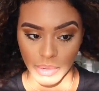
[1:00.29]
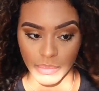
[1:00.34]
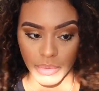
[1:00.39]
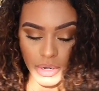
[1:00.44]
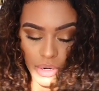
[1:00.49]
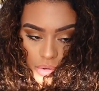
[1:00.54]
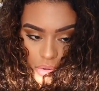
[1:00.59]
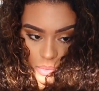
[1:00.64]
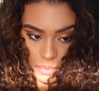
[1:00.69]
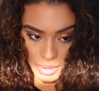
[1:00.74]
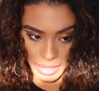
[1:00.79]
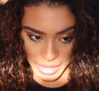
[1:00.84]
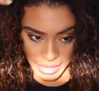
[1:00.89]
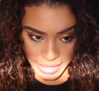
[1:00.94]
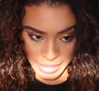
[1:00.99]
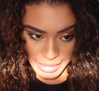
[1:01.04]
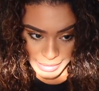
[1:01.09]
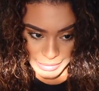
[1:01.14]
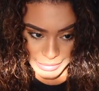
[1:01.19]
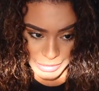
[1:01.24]
I'm going to go
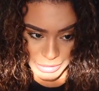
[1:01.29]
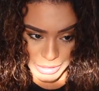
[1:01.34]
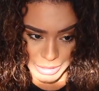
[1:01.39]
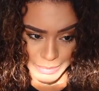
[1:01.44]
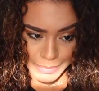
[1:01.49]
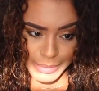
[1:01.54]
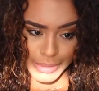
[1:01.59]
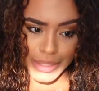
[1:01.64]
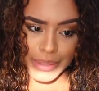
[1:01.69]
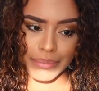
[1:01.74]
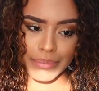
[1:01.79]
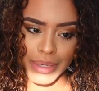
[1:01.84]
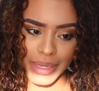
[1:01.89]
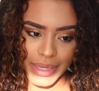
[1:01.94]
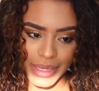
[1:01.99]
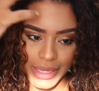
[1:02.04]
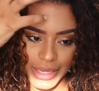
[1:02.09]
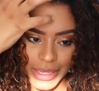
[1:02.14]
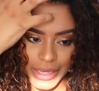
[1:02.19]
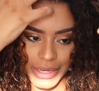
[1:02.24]
ahead and split my
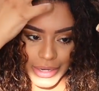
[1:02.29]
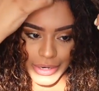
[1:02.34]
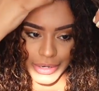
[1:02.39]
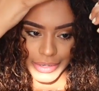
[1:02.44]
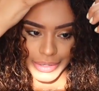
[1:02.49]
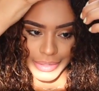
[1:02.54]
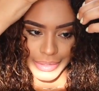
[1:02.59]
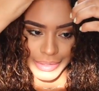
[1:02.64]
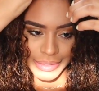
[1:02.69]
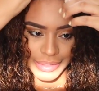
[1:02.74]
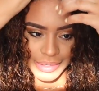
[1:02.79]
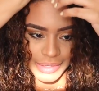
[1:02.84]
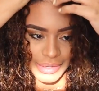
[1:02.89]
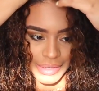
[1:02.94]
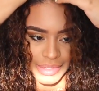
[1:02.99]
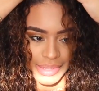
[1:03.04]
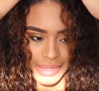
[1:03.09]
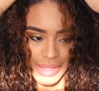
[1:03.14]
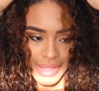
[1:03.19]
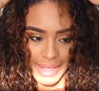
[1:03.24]
hair.
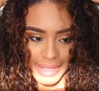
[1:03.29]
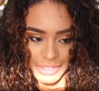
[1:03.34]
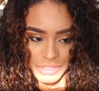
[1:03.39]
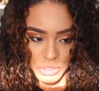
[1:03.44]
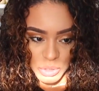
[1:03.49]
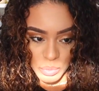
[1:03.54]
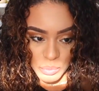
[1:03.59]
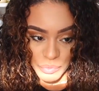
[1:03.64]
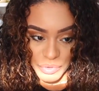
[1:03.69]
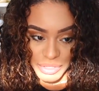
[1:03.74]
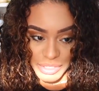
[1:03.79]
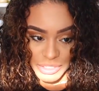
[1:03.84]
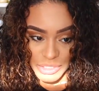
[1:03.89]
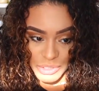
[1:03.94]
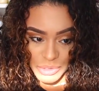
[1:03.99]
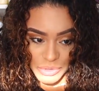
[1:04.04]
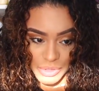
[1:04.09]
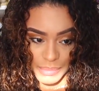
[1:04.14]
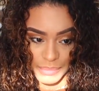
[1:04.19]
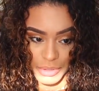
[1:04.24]
I don't really
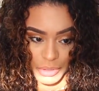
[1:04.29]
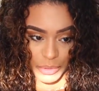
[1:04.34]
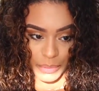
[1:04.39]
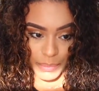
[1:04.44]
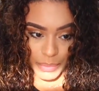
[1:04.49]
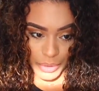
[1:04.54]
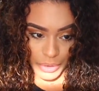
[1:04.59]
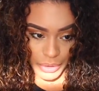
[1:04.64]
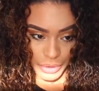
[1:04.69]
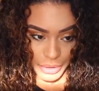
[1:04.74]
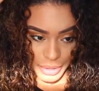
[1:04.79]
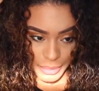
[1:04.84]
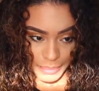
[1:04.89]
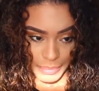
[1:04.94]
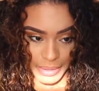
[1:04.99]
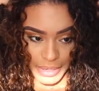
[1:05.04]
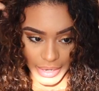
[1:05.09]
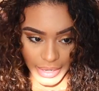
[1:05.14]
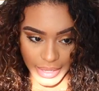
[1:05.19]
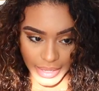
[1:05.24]
do the middle part,
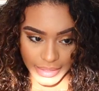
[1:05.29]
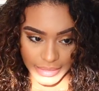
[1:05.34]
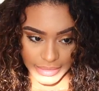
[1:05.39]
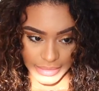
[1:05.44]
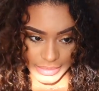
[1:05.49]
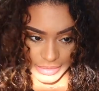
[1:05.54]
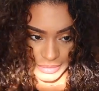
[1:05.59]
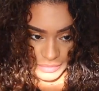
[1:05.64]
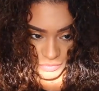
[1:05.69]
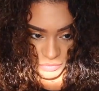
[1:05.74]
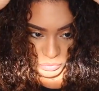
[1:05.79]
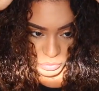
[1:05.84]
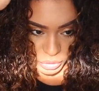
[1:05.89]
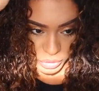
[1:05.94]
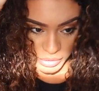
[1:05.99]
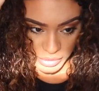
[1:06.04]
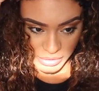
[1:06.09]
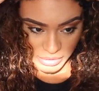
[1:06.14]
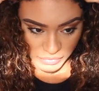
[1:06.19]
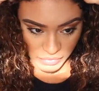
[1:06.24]
but I guess
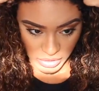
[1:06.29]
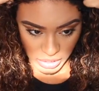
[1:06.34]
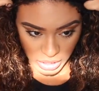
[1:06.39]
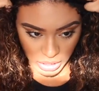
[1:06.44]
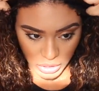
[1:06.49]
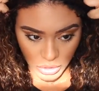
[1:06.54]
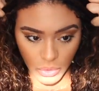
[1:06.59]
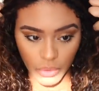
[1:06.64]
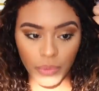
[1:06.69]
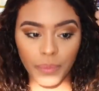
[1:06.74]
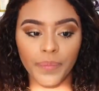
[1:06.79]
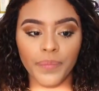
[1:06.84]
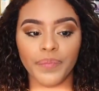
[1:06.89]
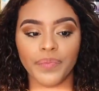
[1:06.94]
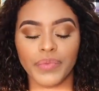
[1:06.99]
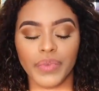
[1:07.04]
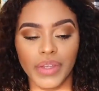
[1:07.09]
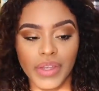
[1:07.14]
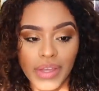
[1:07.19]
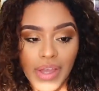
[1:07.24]
for this video
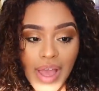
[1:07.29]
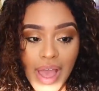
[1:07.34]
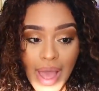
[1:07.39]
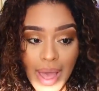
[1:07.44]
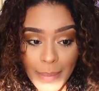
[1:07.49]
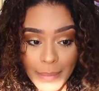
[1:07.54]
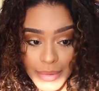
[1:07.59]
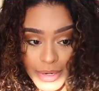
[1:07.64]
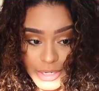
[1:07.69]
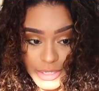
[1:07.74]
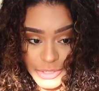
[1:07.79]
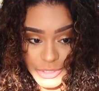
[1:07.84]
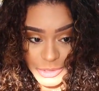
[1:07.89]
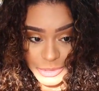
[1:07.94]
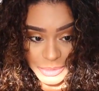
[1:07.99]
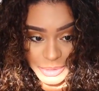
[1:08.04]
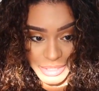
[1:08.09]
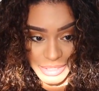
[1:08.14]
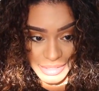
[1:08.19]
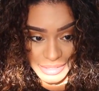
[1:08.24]
I'm gonna
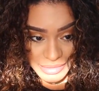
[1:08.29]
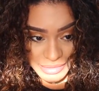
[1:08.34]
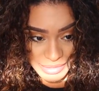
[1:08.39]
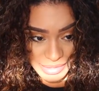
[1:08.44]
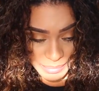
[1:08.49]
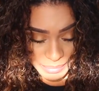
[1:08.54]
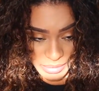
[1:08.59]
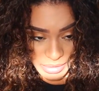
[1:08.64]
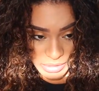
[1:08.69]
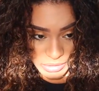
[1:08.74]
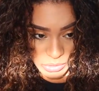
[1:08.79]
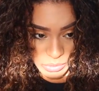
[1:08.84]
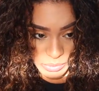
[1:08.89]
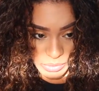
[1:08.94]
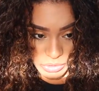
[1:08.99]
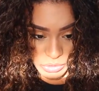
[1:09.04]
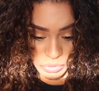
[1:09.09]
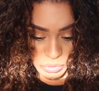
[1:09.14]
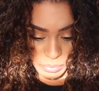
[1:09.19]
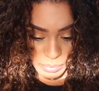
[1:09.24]
do it. I'm gonna do
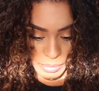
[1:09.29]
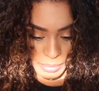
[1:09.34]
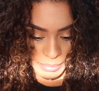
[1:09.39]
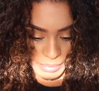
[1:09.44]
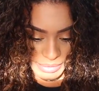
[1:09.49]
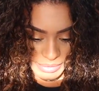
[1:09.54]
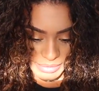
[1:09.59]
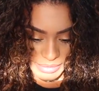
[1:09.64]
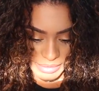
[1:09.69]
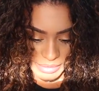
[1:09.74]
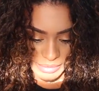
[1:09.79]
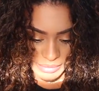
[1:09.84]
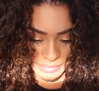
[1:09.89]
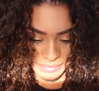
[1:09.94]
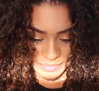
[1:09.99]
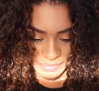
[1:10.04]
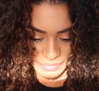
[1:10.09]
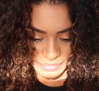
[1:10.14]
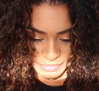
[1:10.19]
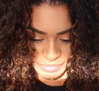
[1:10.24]
it super messy
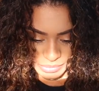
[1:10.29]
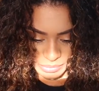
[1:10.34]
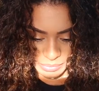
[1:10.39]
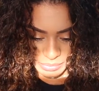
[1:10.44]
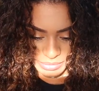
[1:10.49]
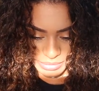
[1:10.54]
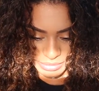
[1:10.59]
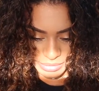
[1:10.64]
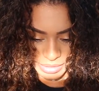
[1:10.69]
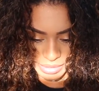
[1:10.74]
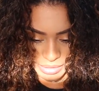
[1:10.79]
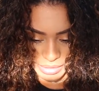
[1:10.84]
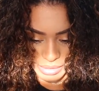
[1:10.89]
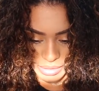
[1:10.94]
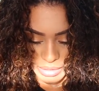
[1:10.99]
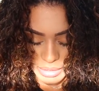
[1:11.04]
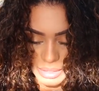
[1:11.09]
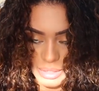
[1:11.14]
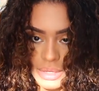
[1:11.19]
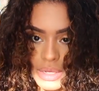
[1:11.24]
so it's not
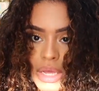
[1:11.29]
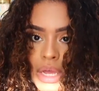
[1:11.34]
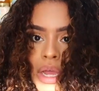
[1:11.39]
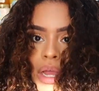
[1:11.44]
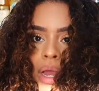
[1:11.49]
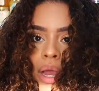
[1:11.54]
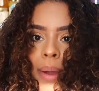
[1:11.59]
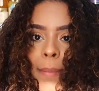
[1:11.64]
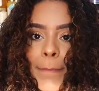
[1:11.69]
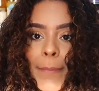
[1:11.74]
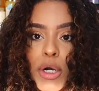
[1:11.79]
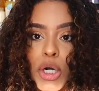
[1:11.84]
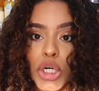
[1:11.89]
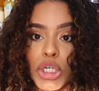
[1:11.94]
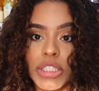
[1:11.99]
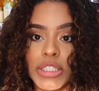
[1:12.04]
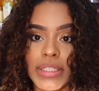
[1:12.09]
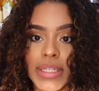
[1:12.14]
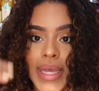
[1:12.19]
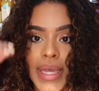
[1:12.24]
like
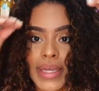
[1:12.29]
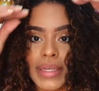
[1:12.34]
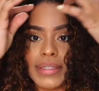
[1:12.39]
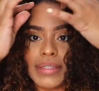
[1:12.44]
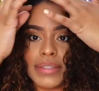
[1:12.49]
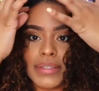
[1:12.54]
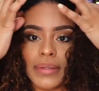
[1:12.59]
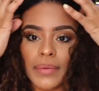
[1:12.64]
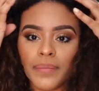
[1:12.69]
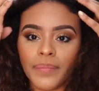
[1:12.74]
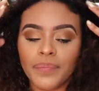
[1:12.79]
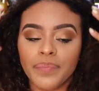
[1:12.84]
precise.